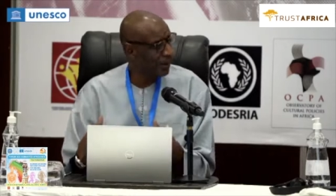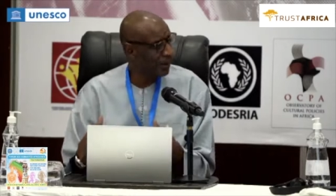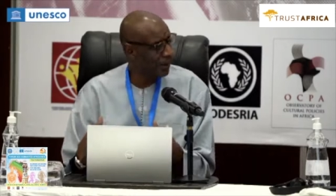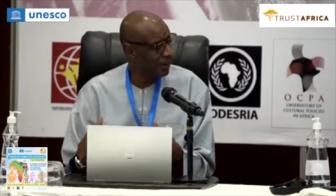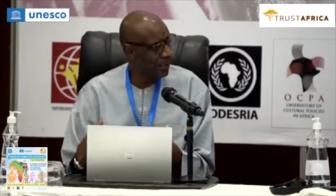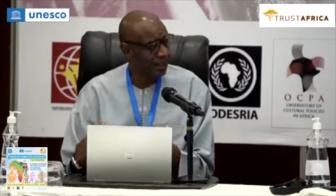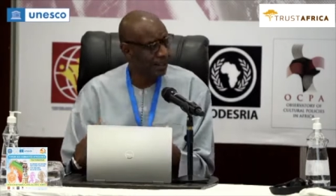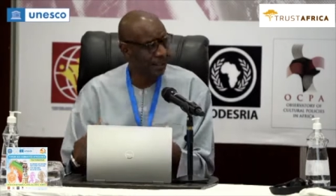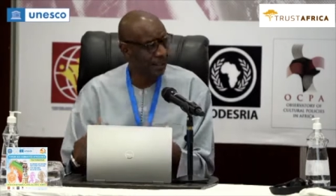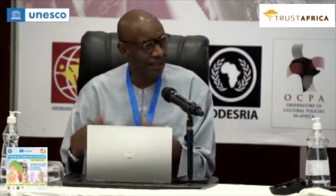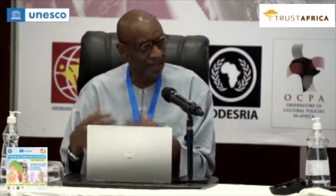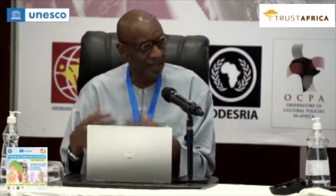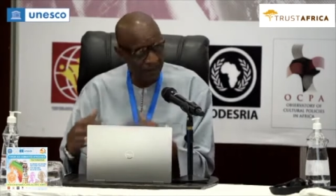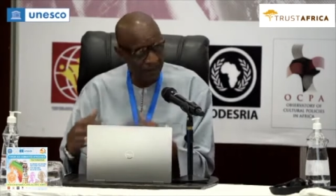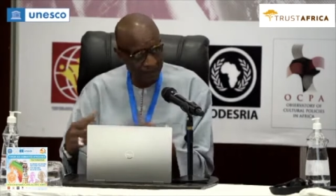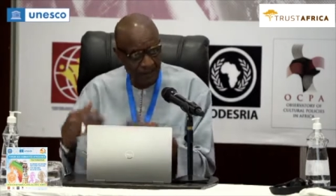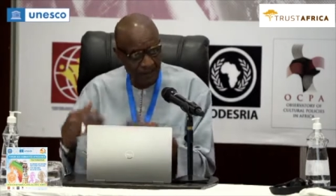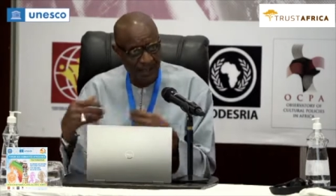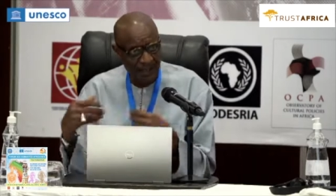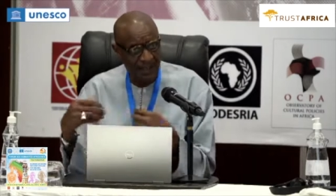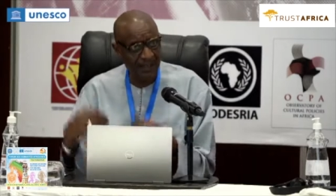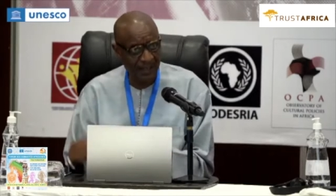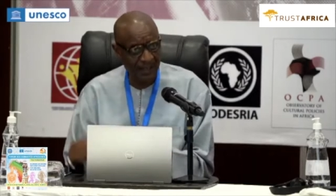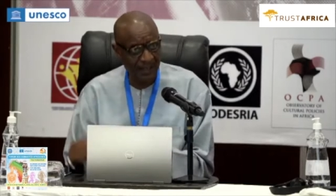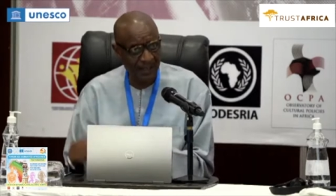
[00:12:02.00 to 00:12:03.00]
and African
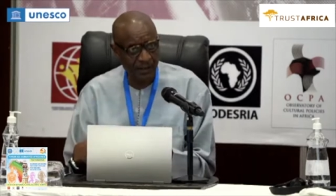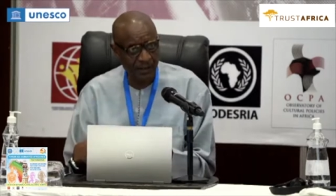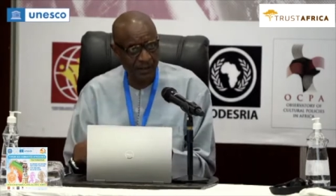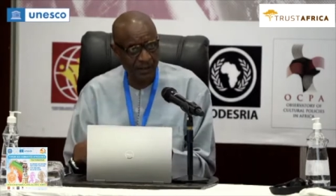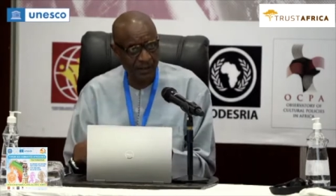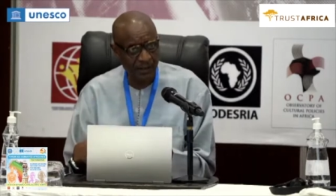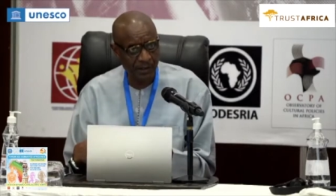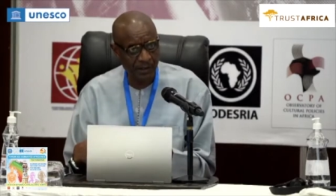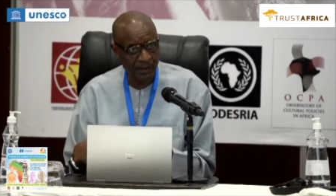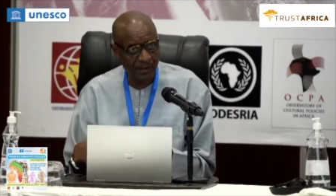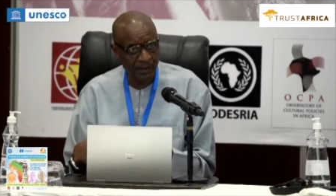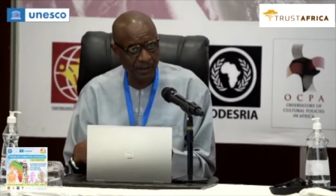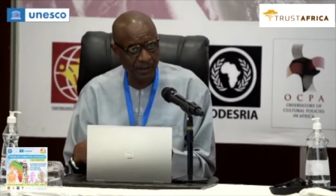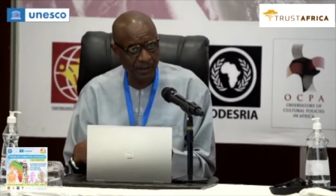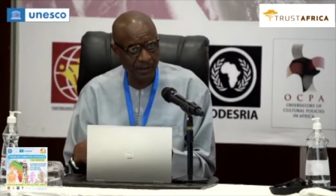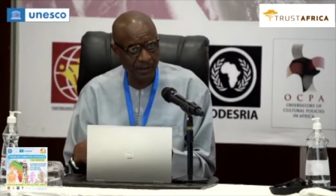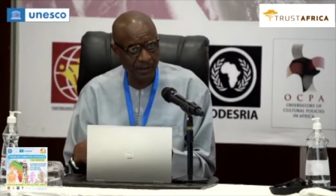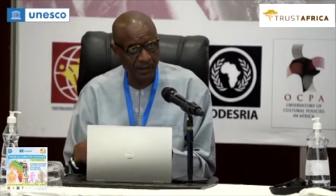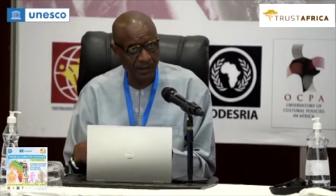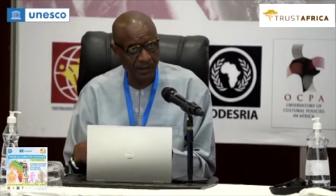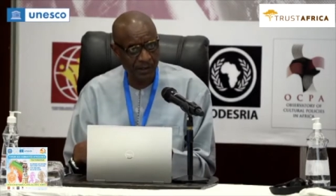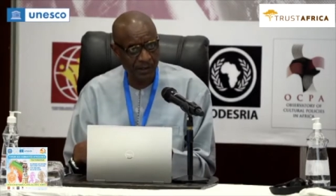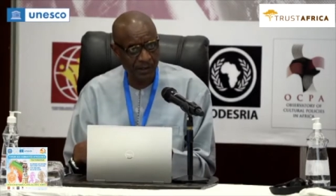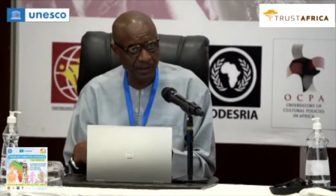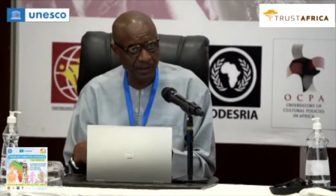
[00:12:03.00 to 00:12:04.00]
intellectuals teaching
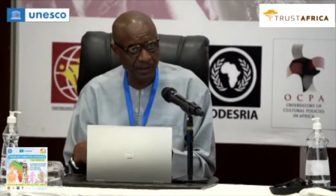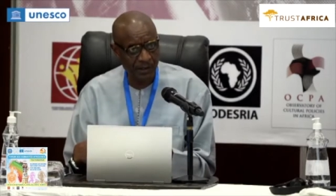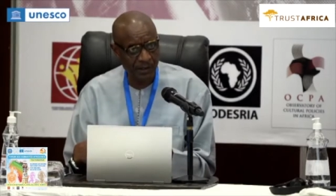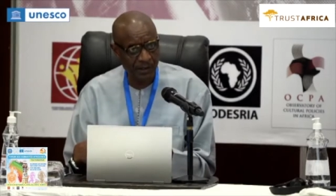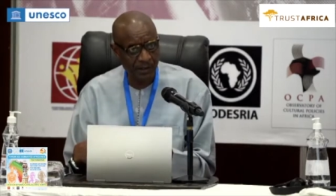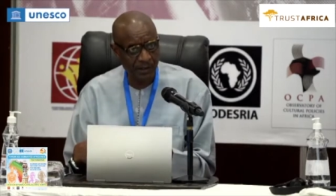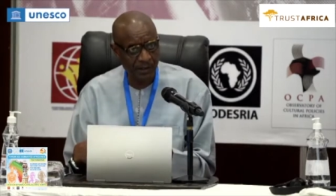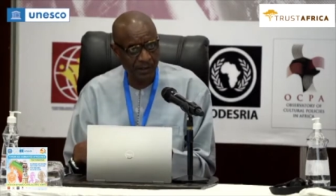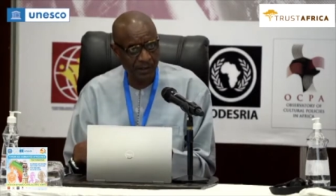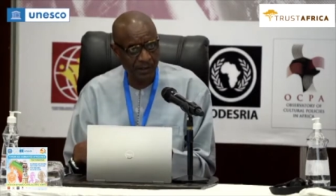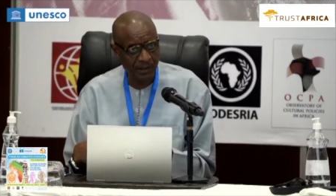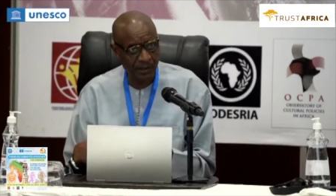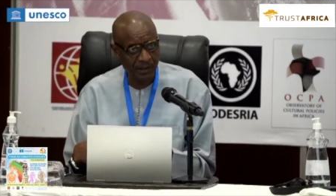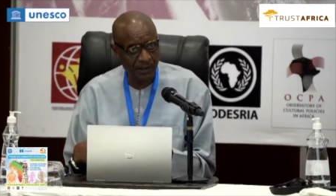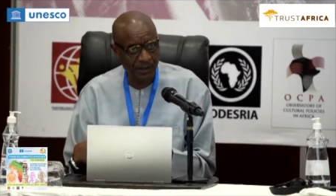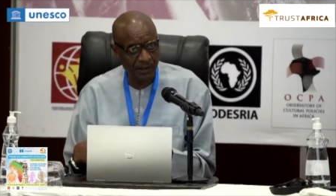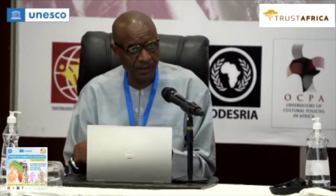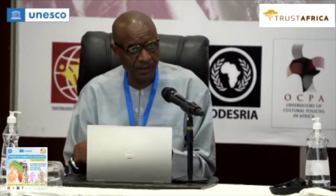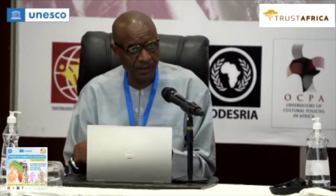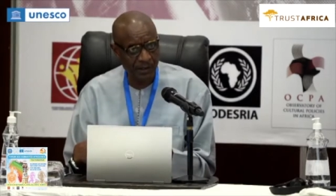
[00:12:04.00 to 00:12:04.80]
in universities in the Middle